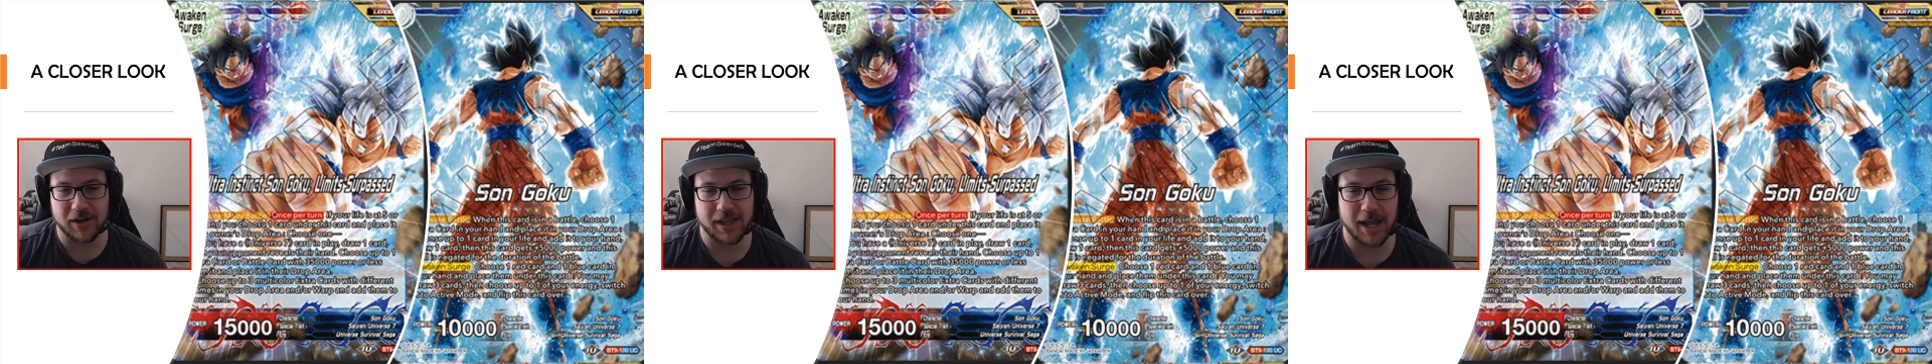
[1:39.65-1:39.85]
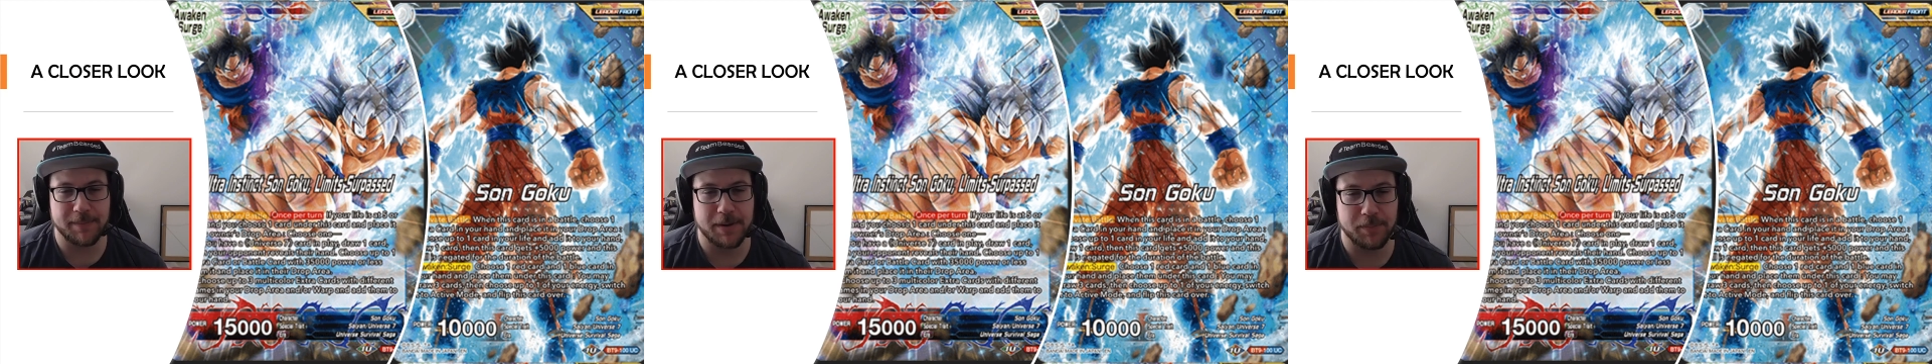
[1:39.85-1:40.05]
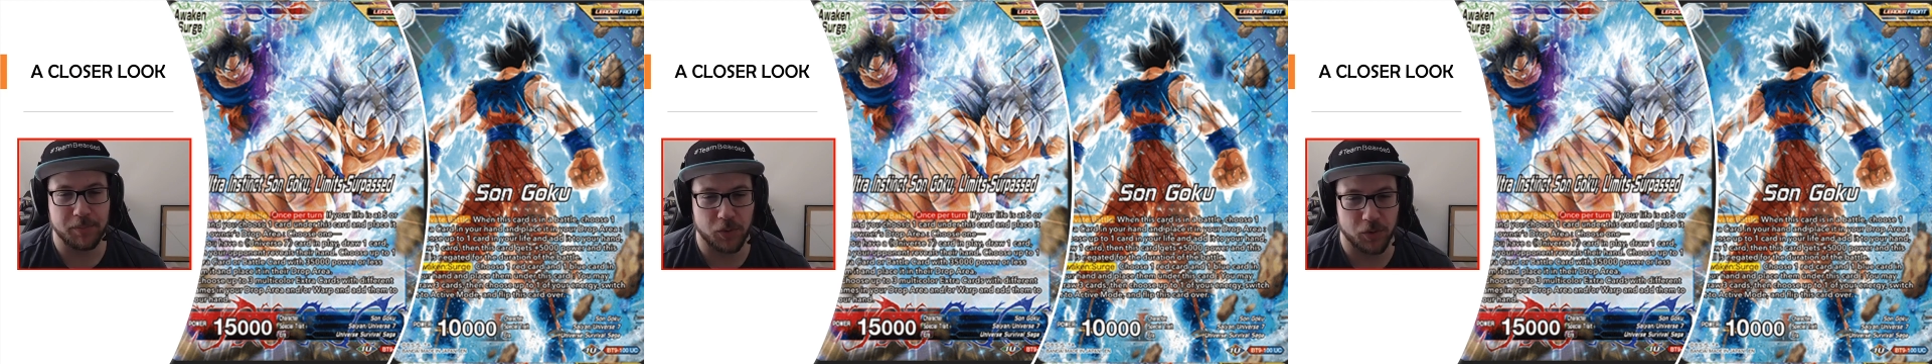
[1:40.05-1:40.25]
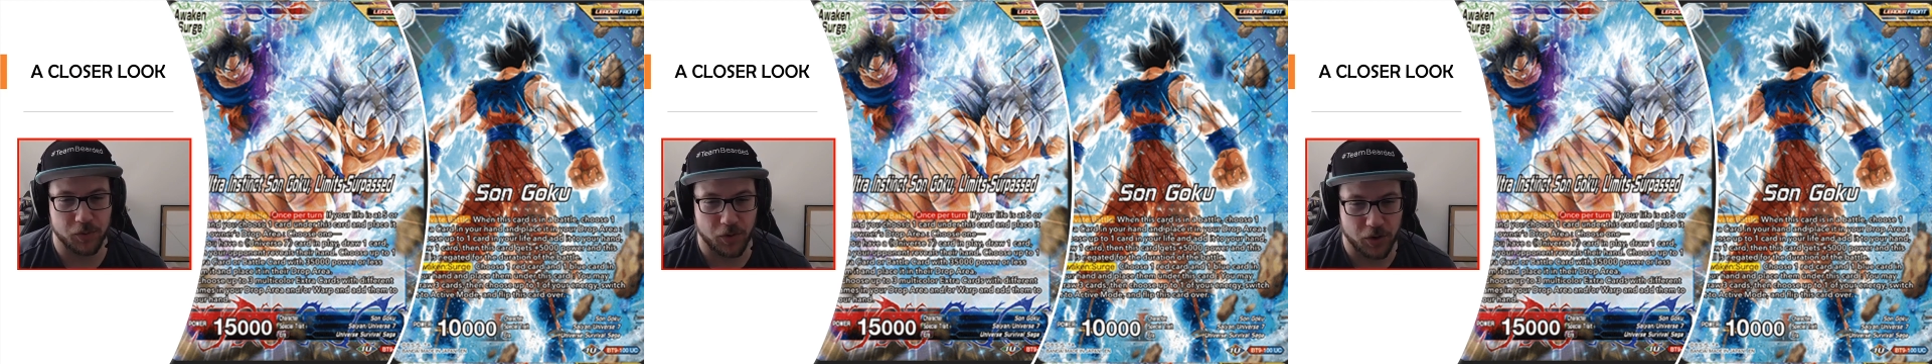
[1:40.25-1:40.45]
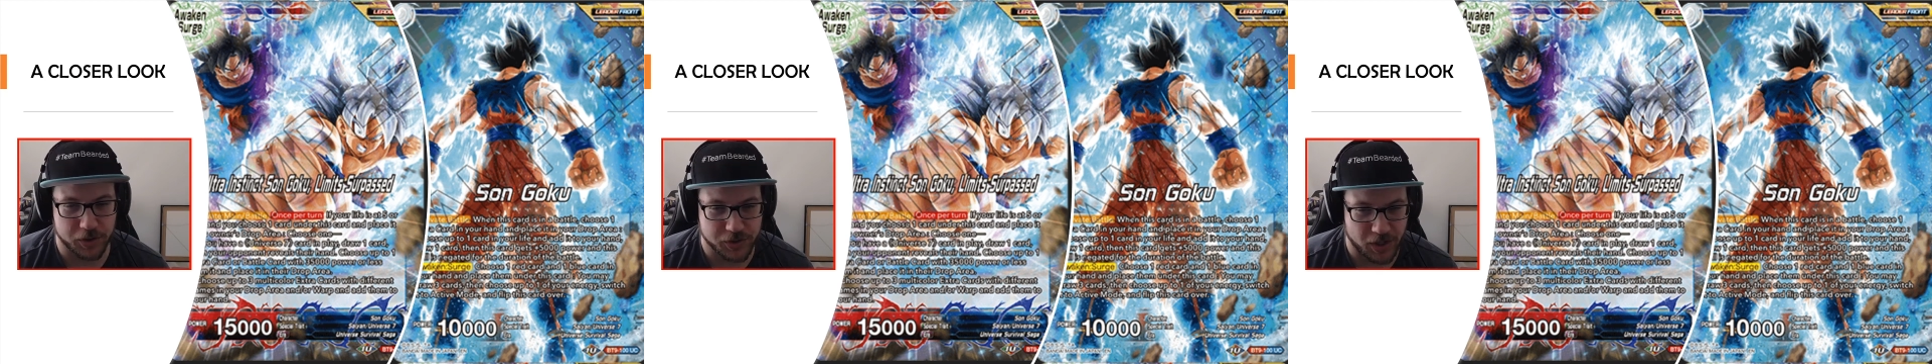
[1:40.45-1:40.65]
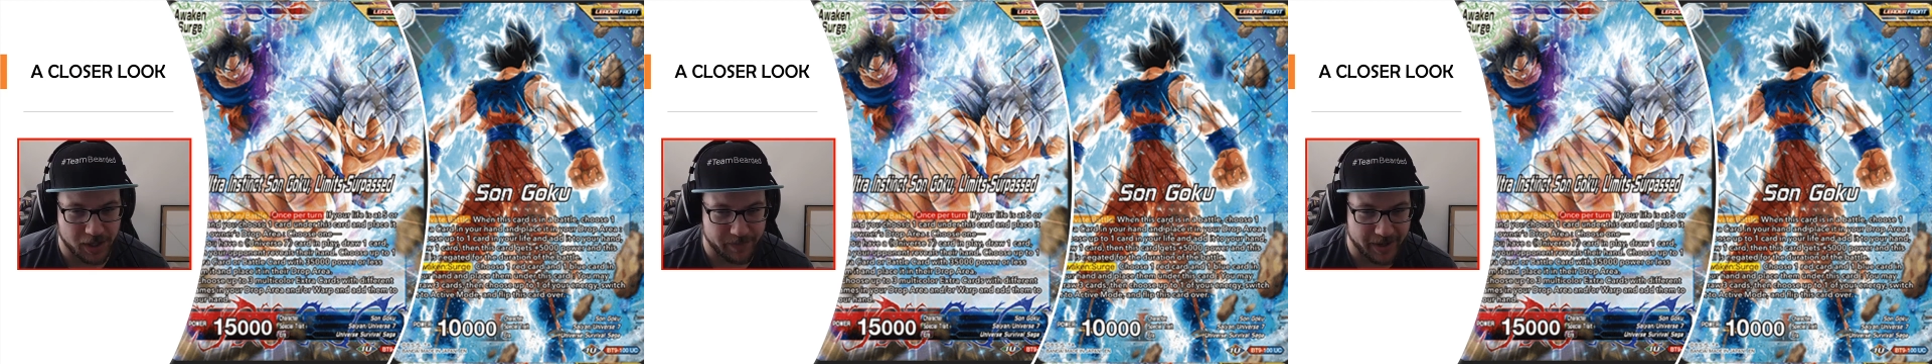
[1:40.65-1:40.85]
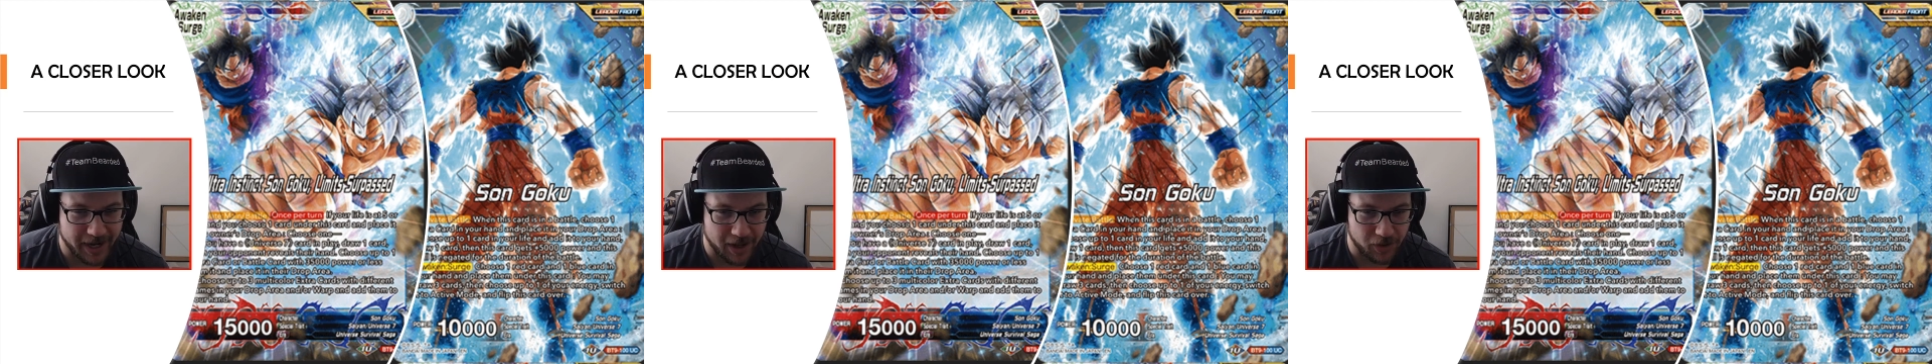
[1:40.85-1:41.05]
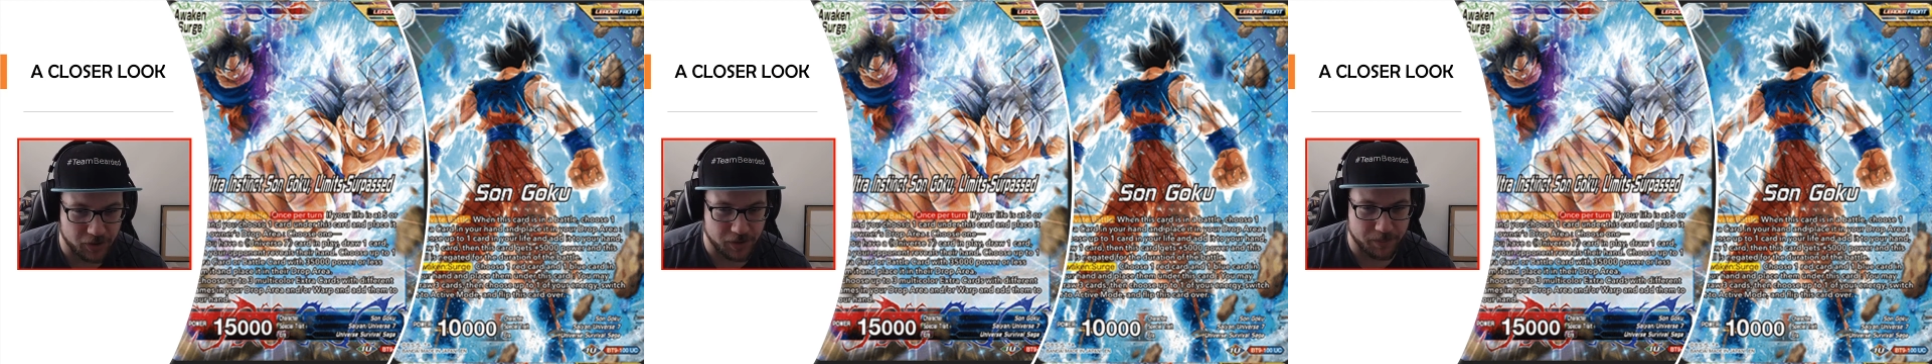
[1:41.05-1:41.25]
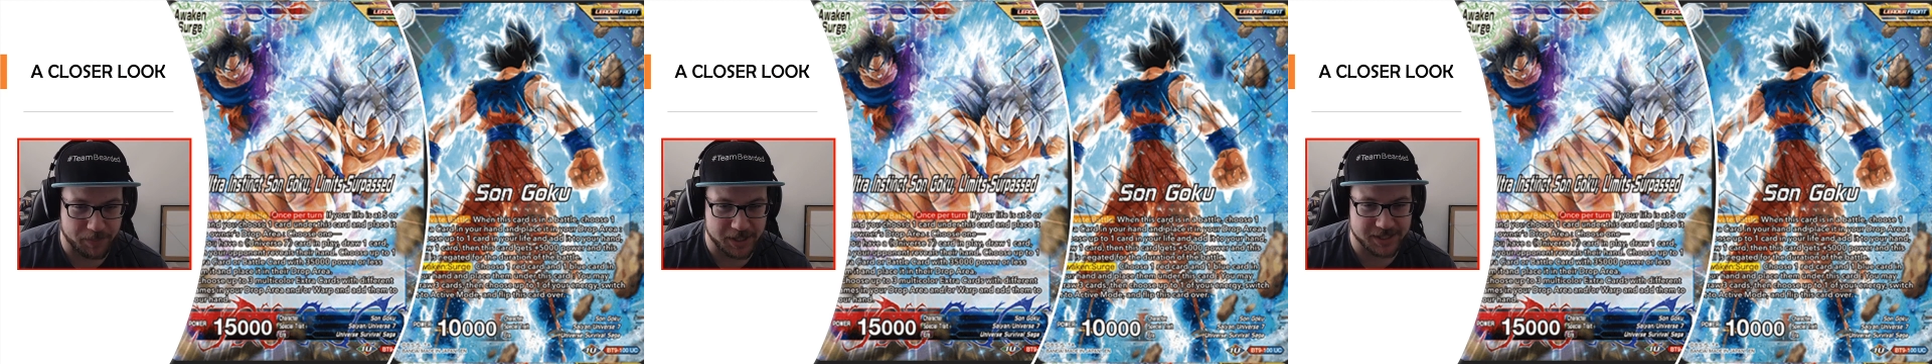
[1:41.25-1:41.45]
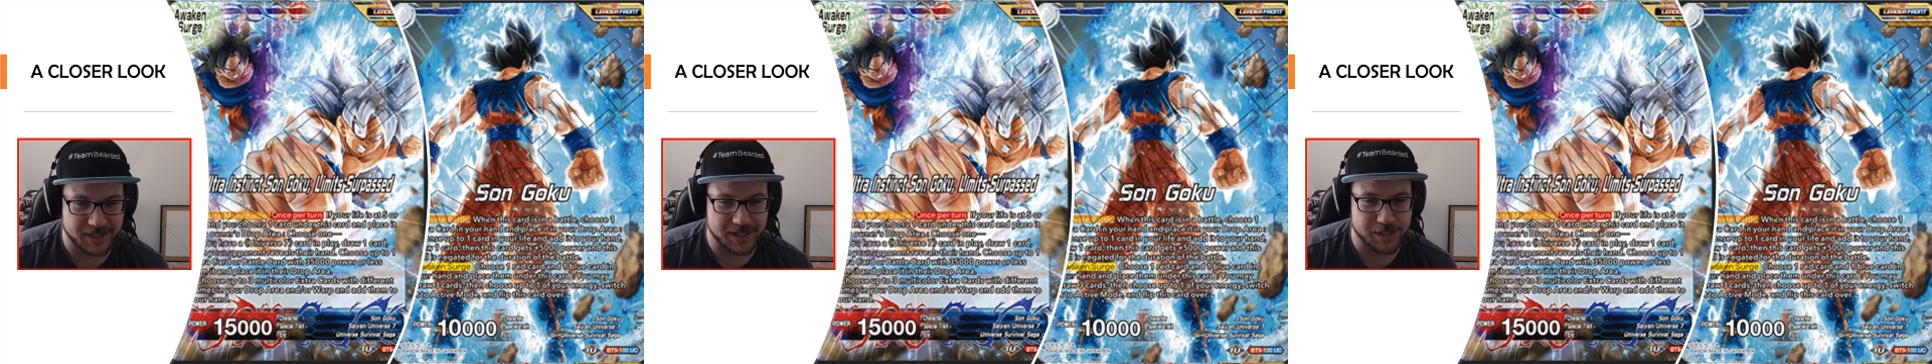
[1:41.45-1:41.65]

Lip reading: a lot of people are talking about how busted